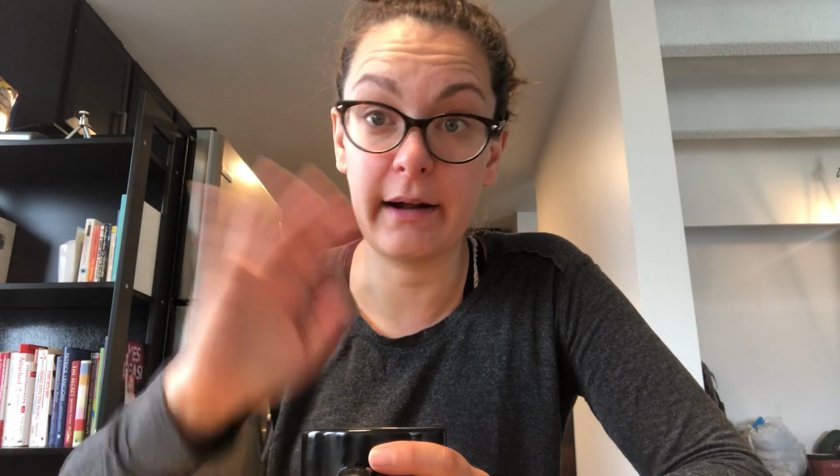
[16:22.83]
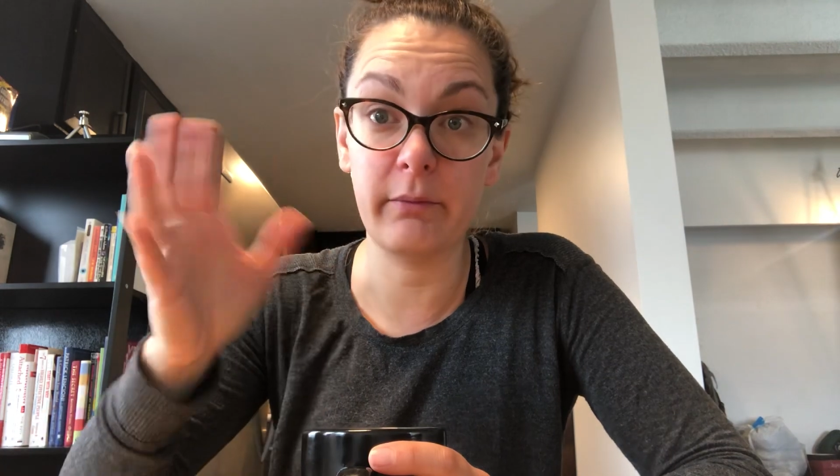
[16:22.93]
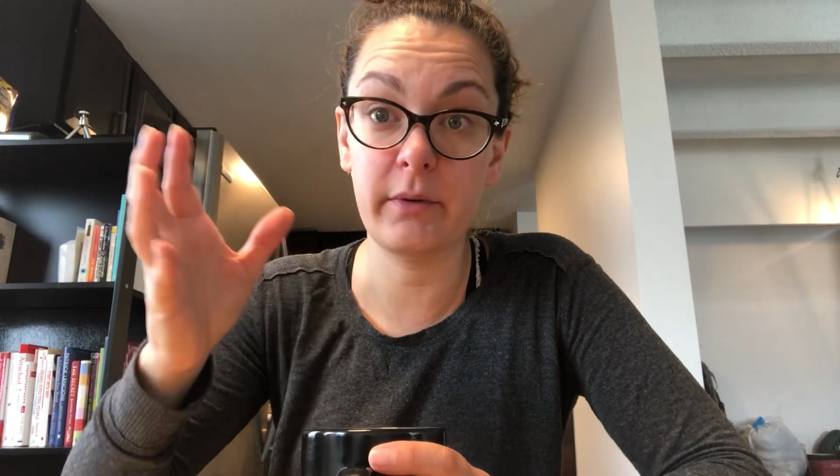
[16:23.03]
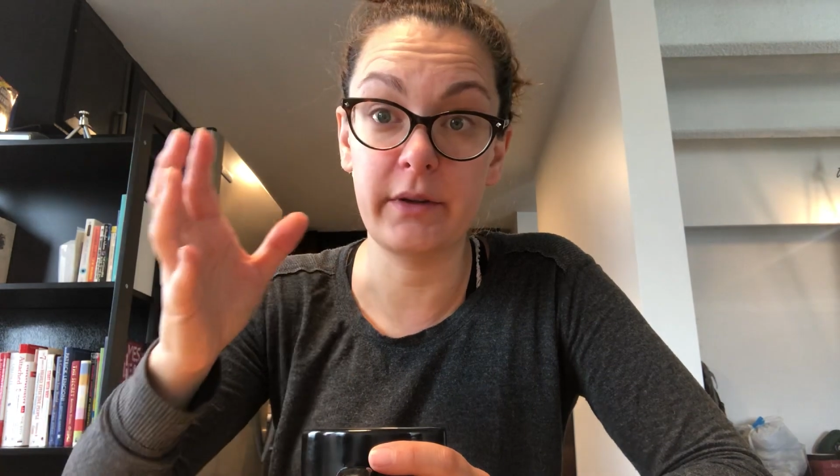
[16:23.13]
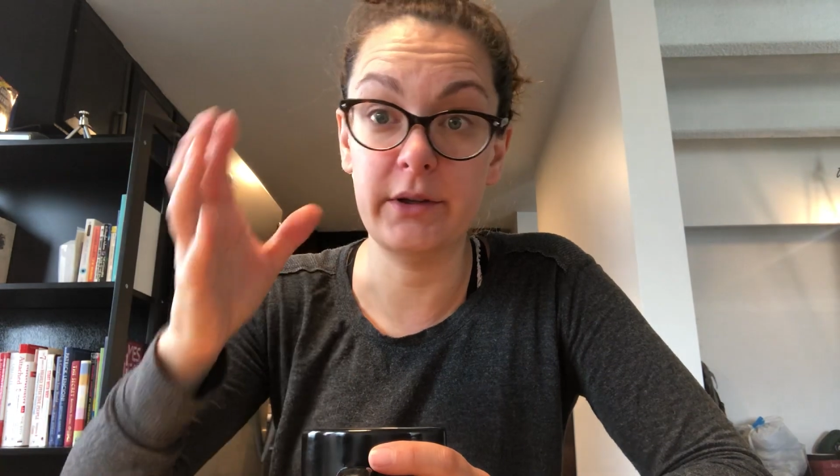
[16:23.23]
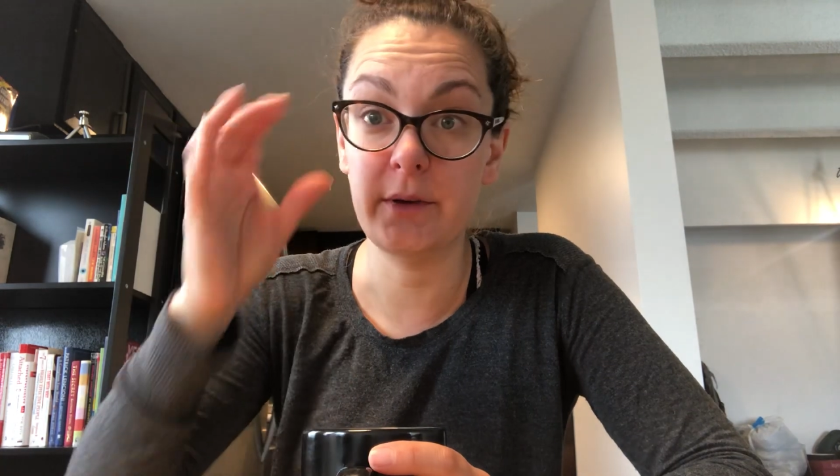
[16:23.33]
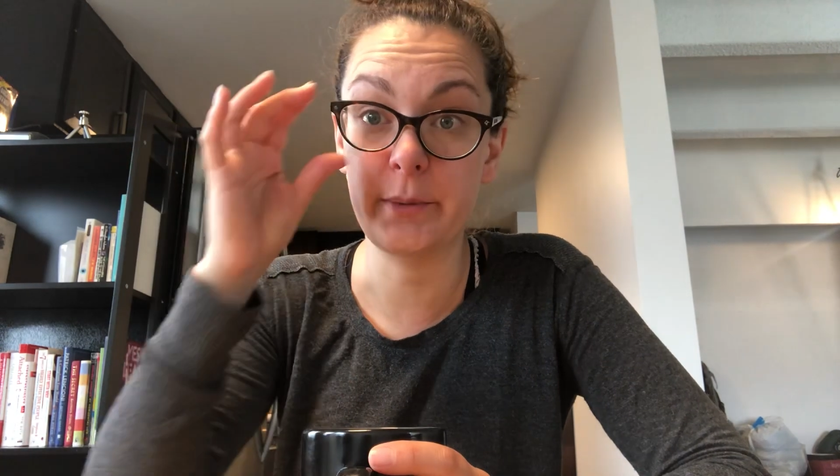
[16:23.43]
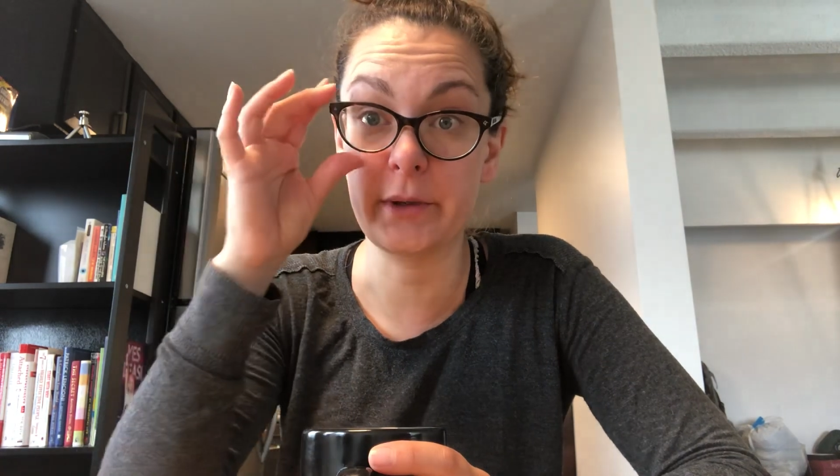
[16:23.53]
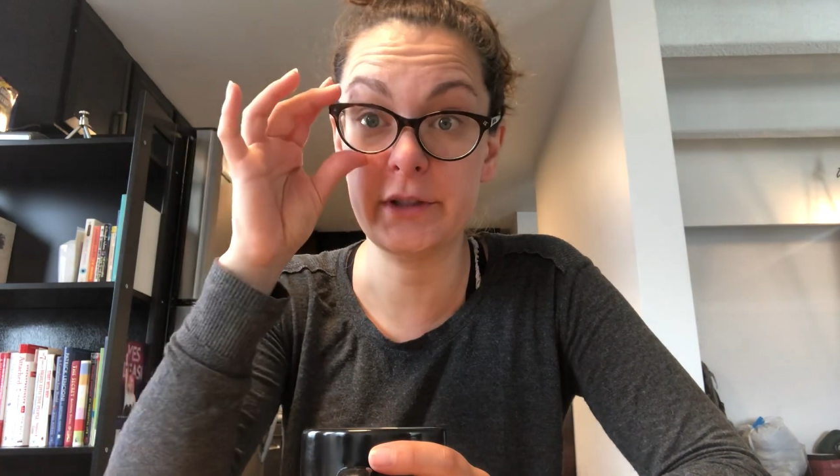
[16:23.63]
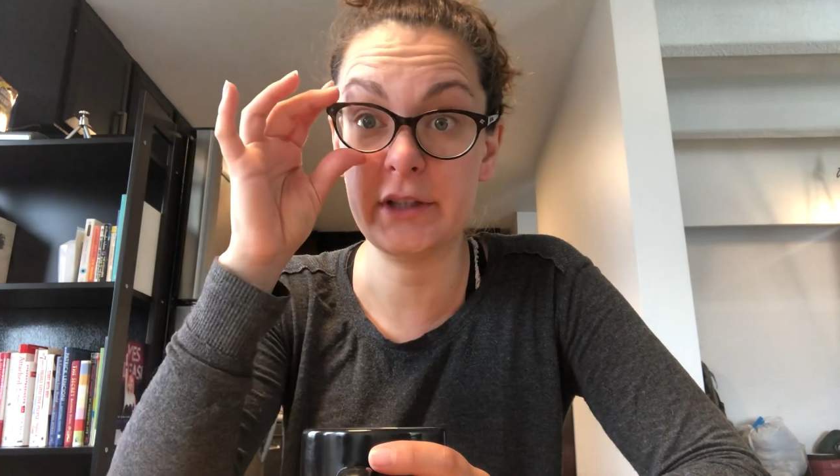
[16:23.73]
I really do
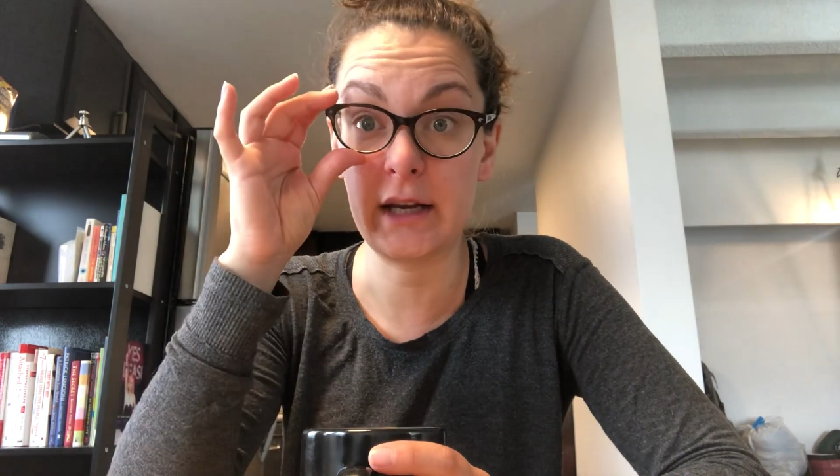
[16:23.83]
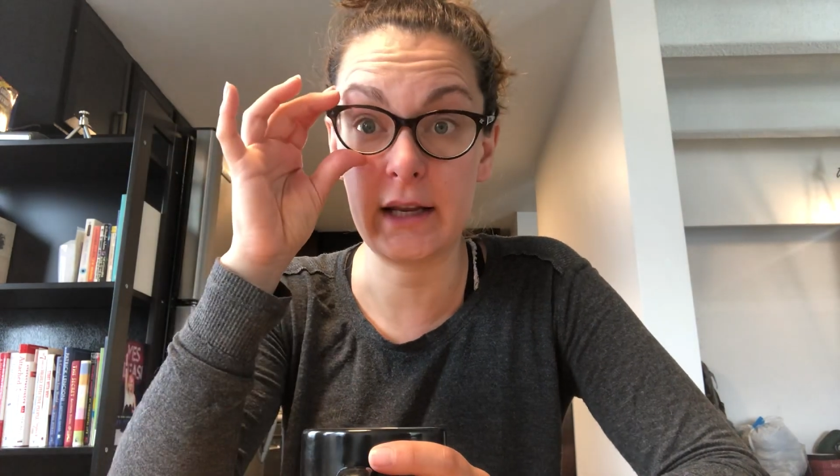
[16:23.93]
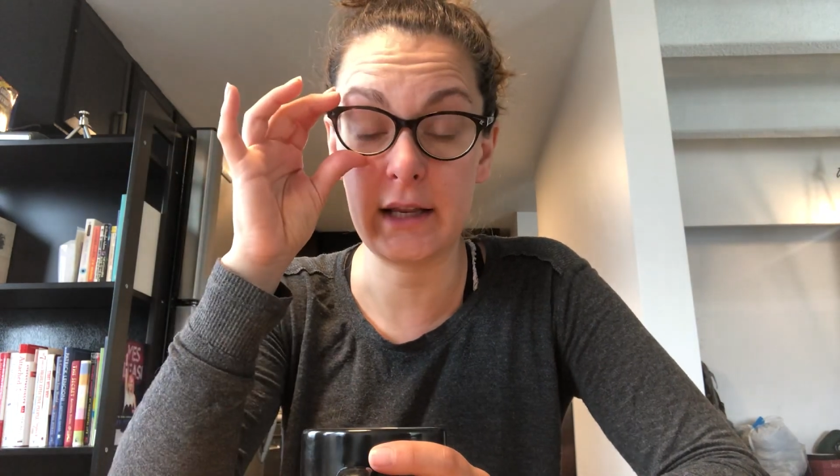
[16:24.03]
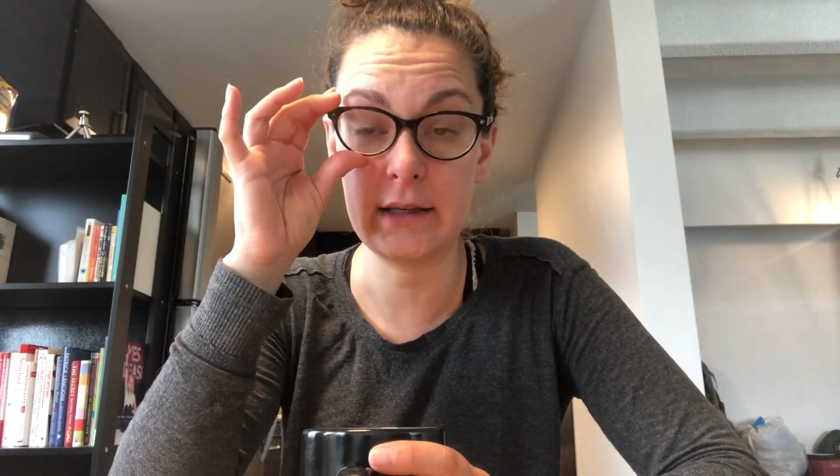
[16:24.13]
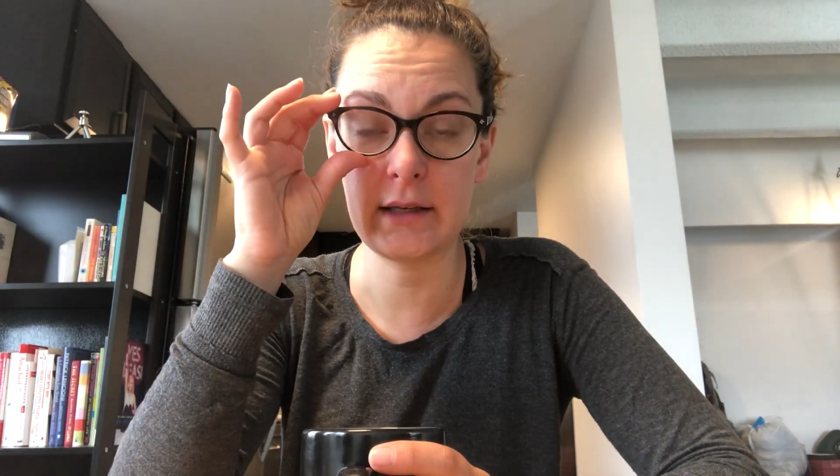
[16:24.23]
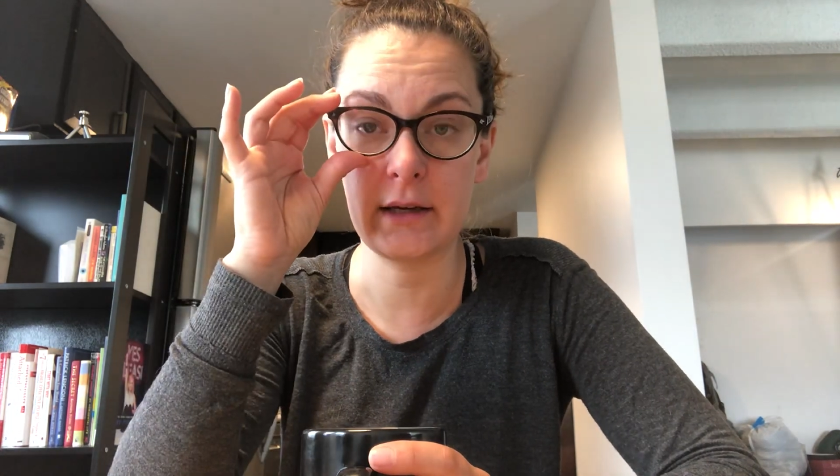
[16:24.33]
appreciate it